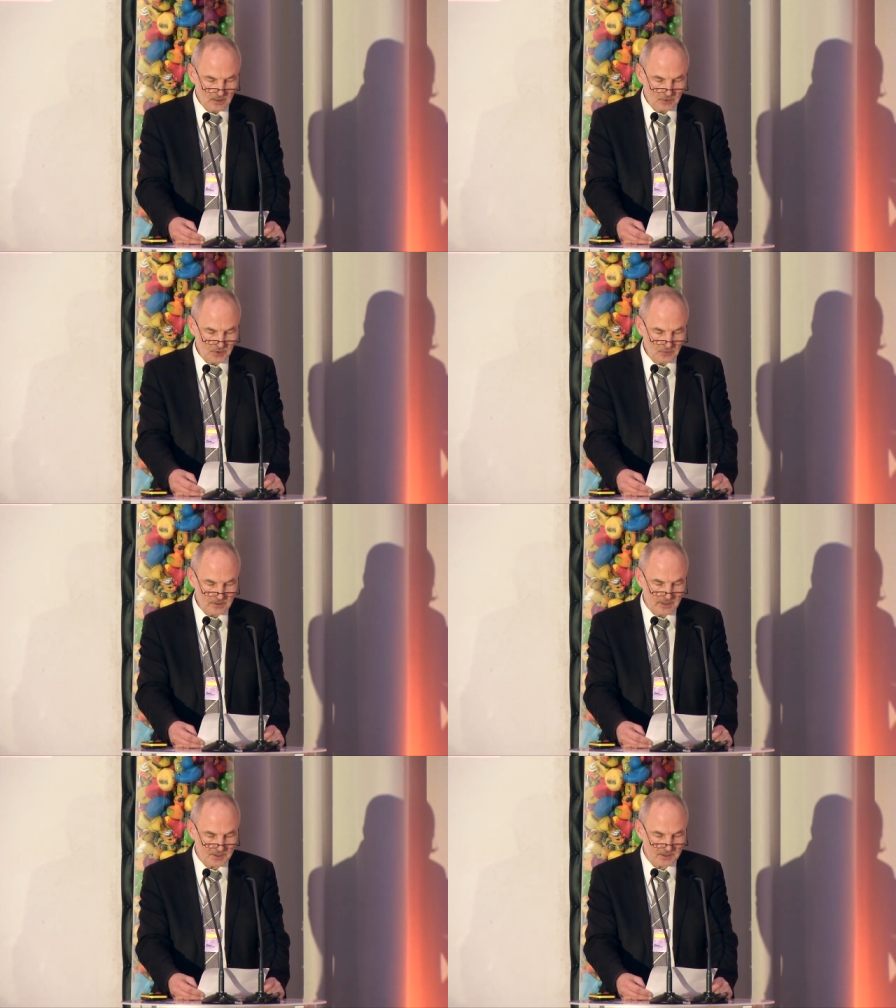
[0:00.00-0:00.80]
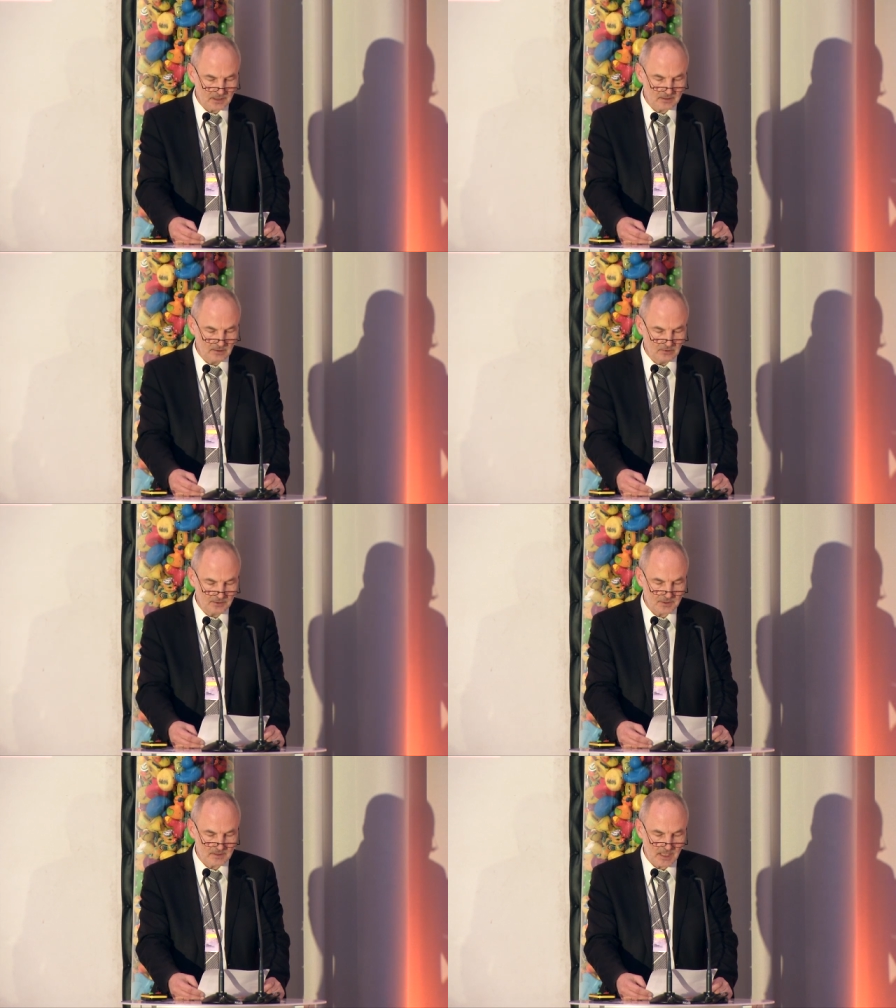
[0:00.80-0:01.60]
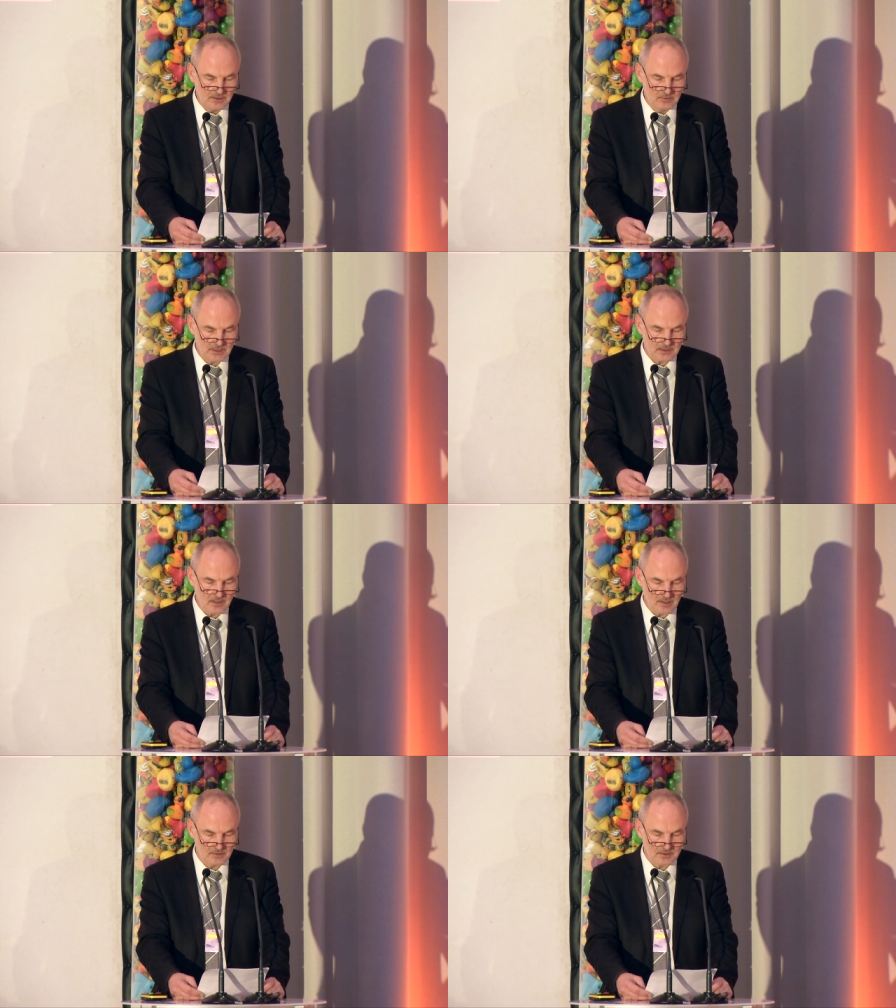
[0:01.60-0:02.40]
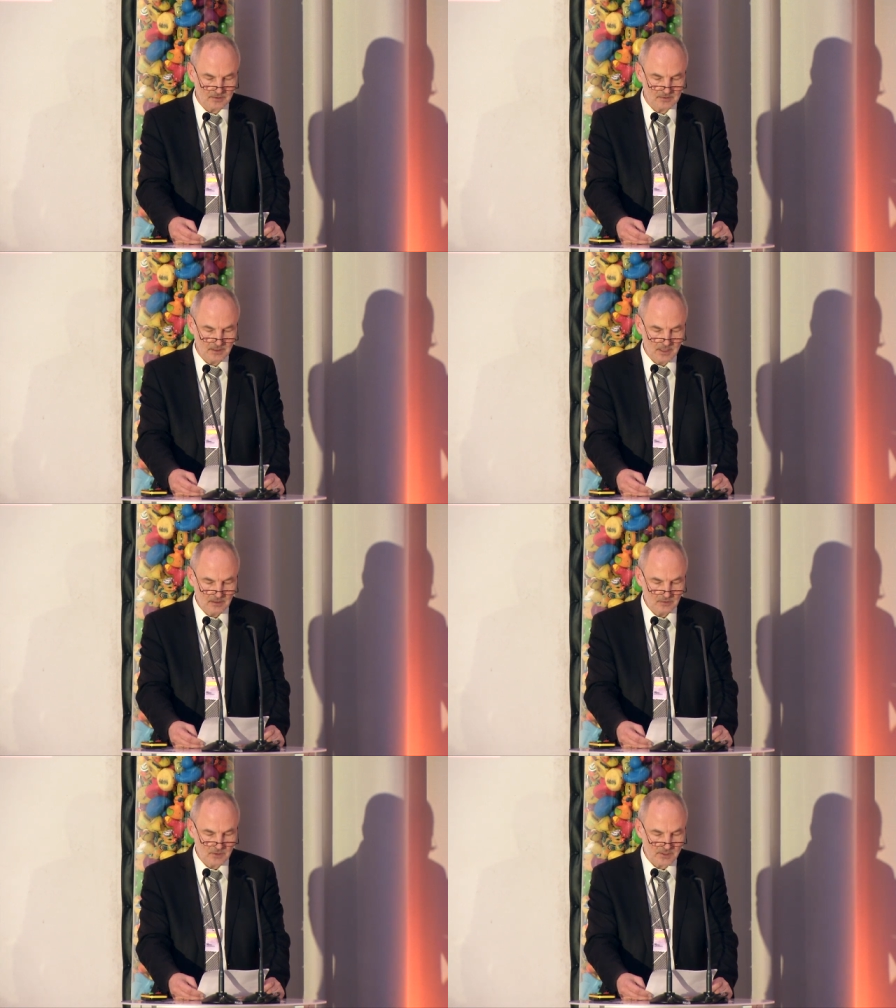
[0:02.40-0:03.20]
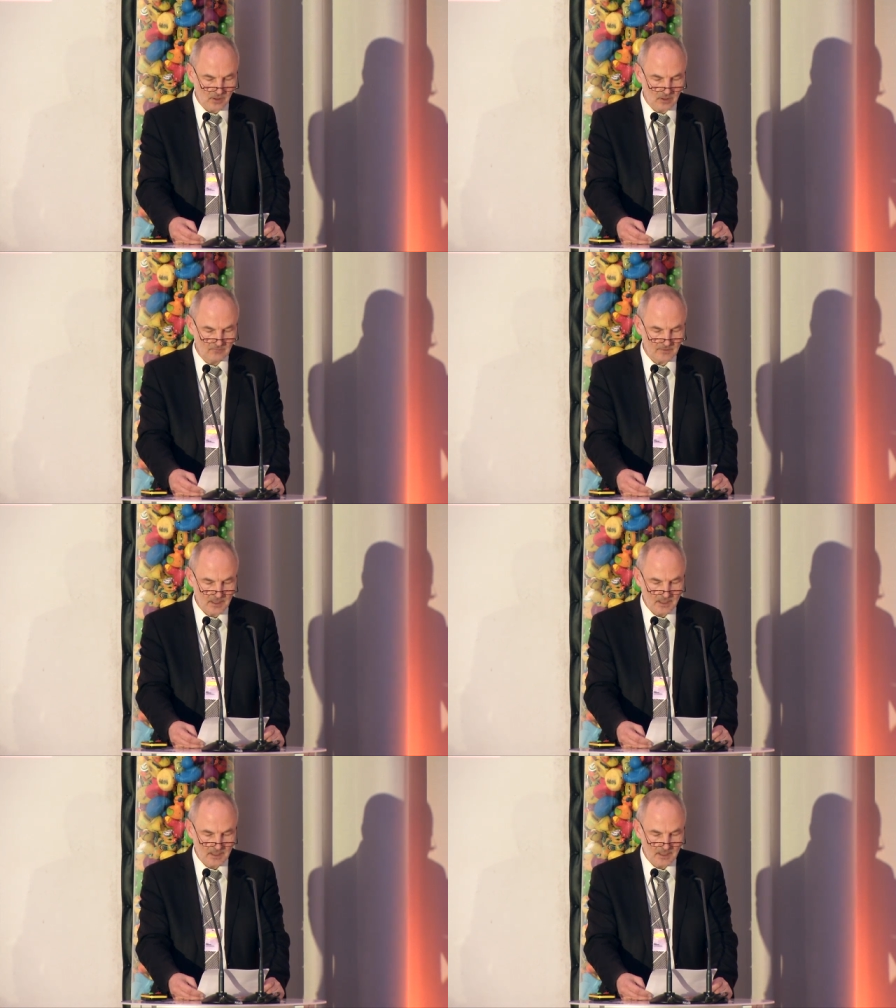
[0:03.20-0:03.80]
to use digital solutions and new technologies to solve